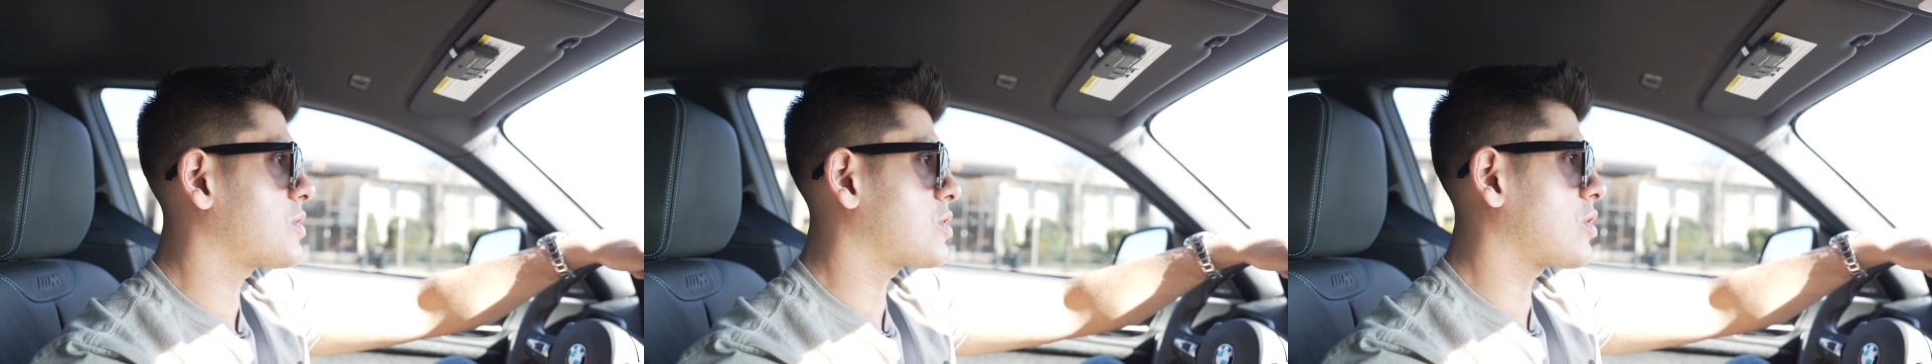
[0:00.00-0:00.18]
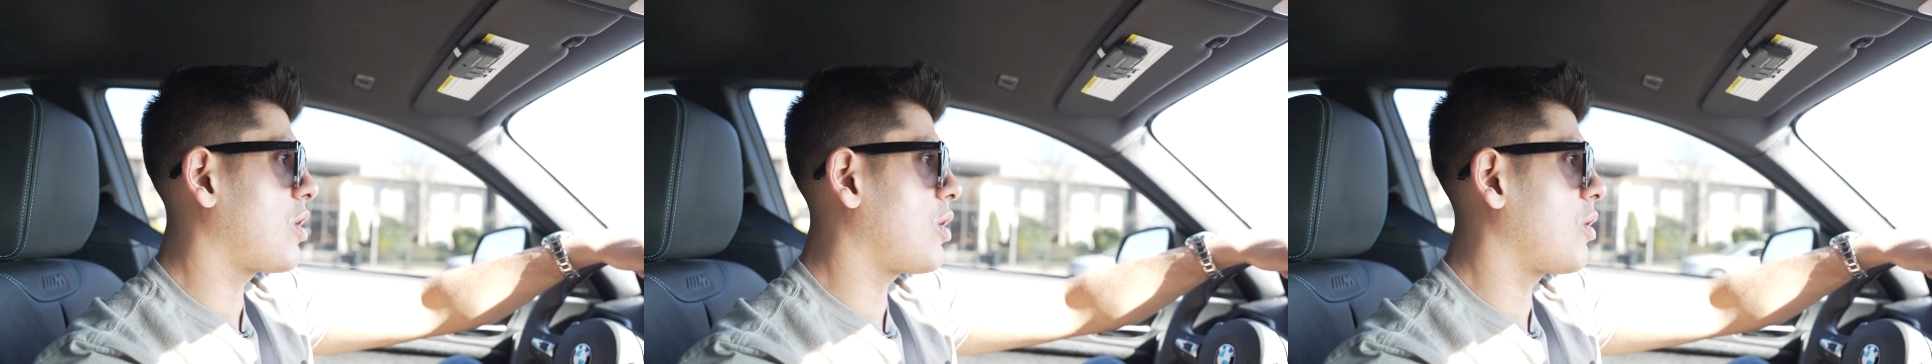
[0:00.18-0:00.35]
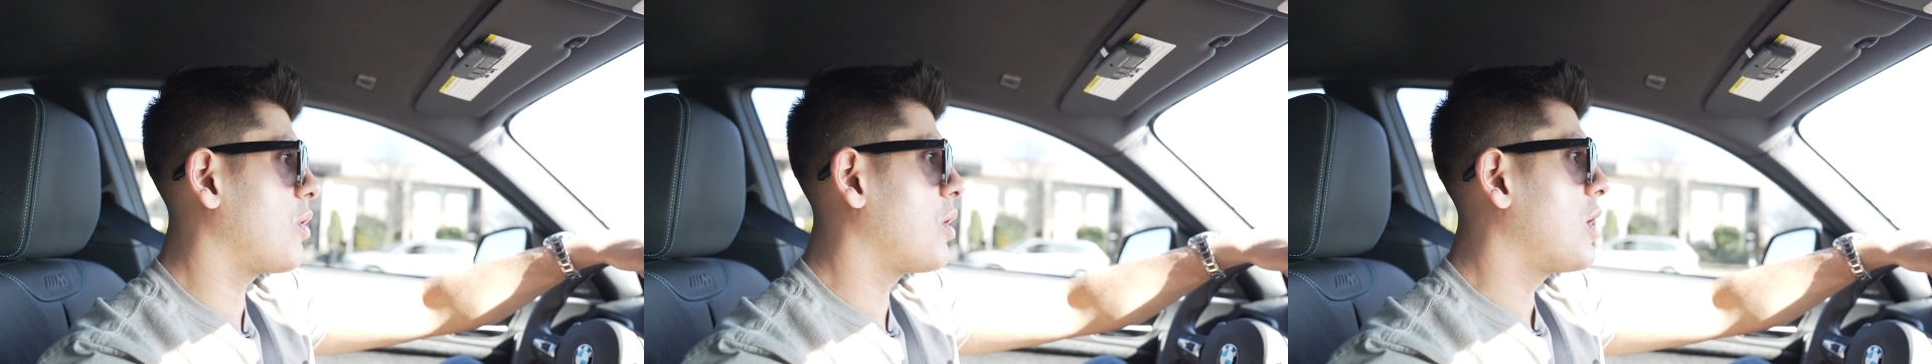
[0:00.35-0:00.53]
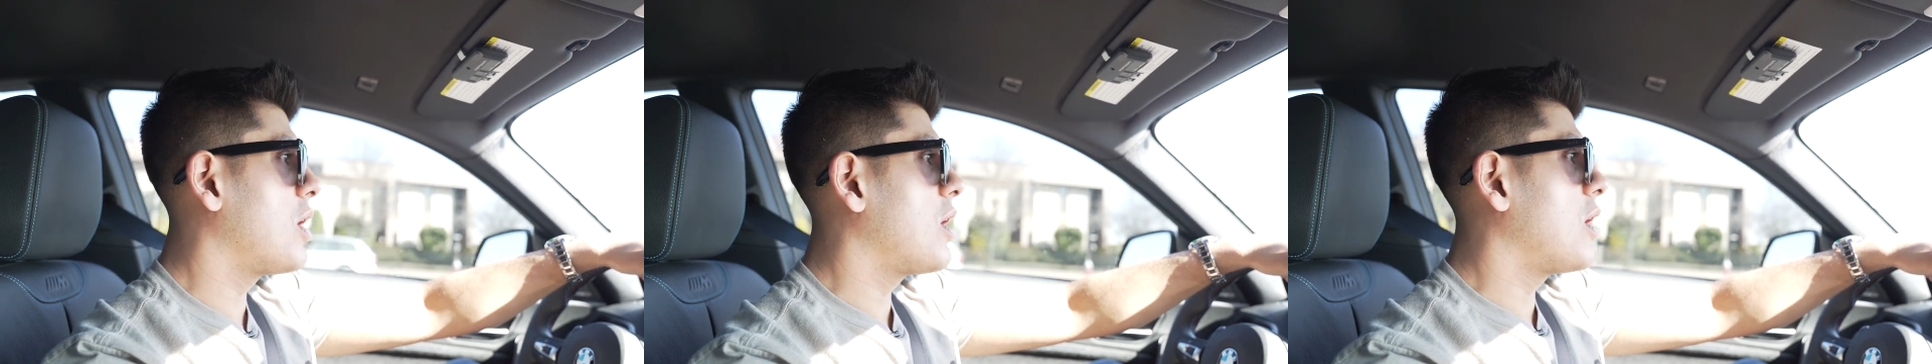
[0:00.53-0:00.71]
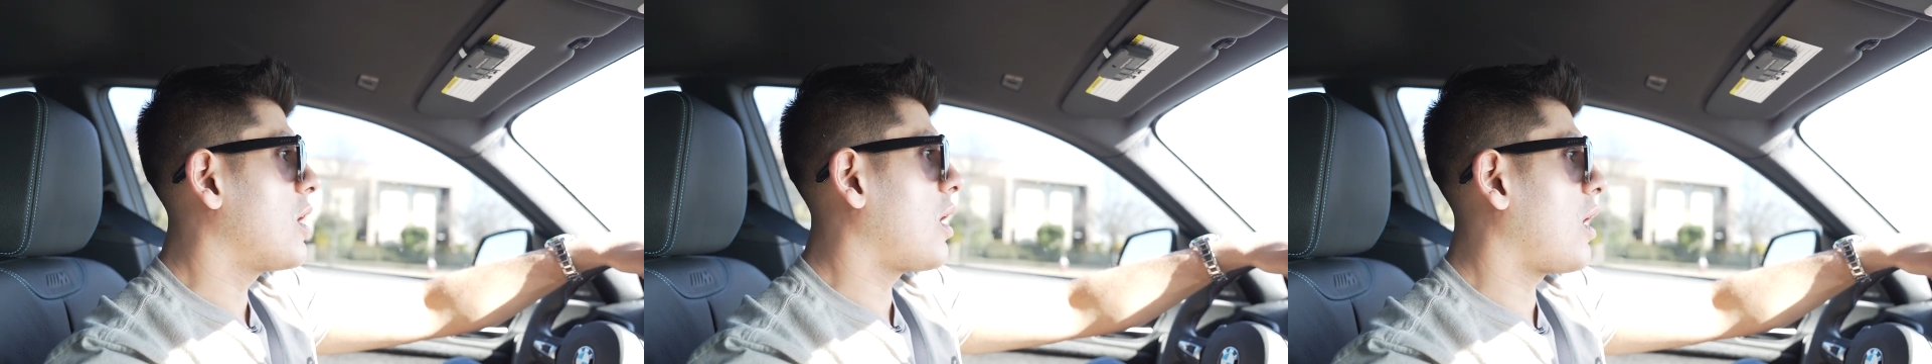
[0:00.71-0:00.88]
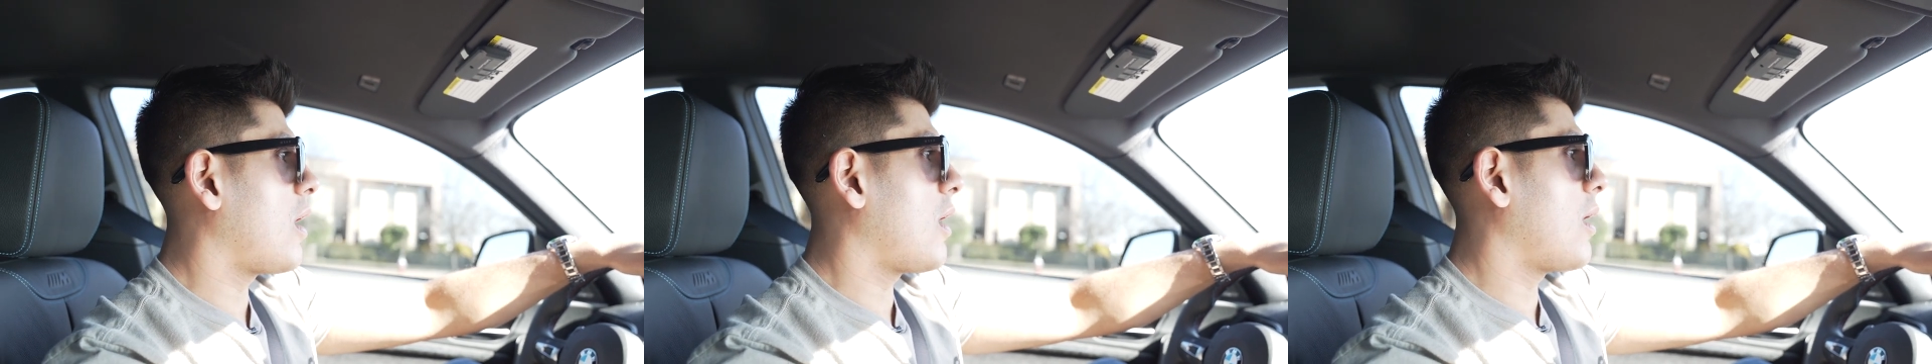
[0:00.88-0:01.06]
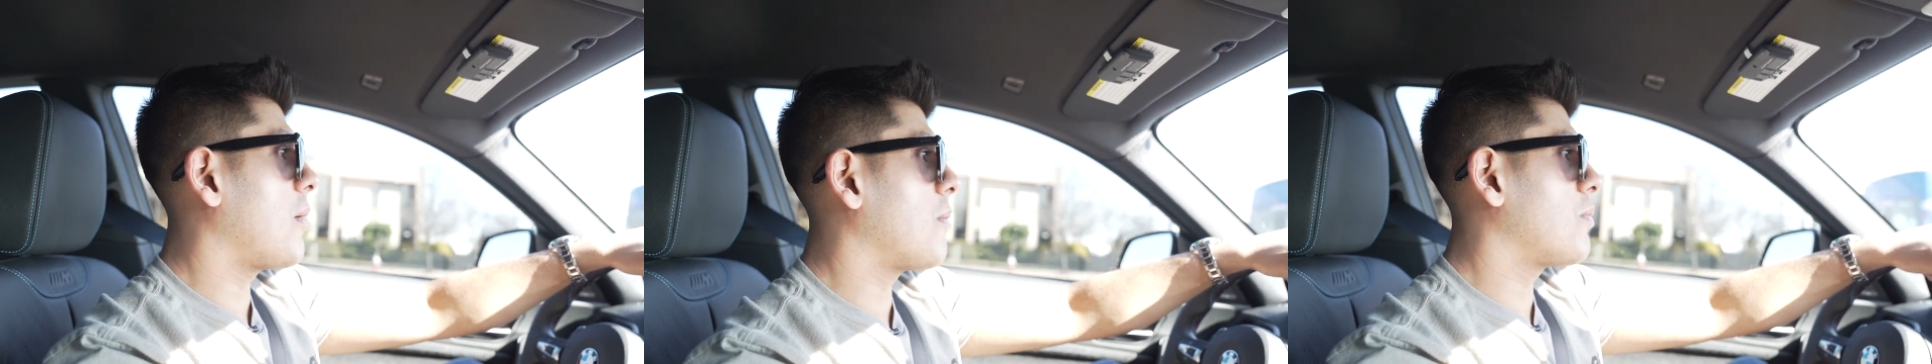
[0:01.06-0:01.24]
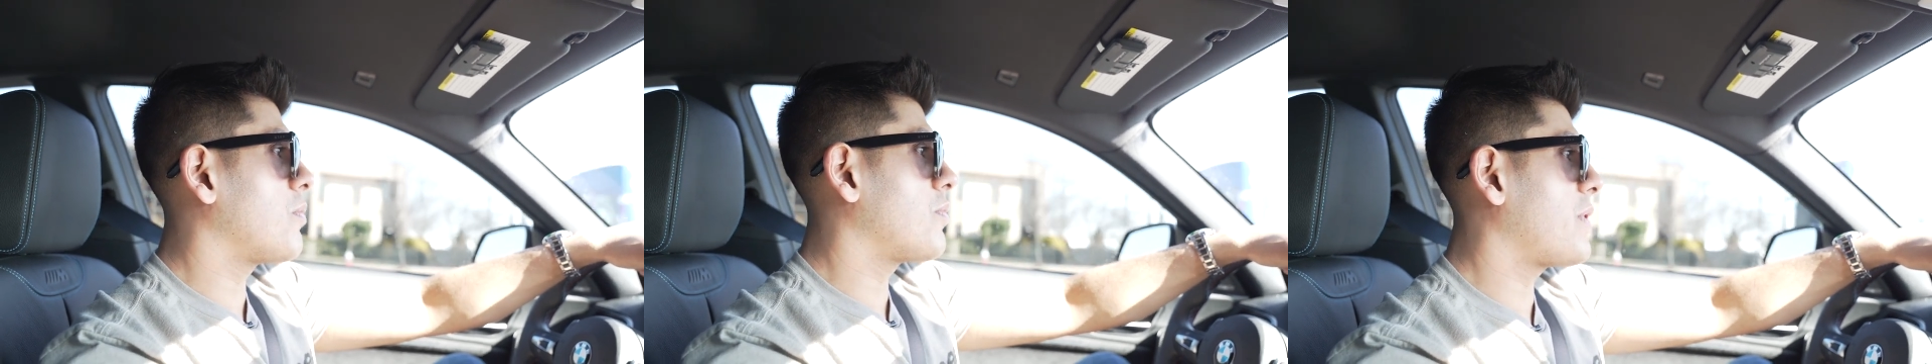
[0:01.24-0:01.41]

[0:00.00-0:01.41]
So um,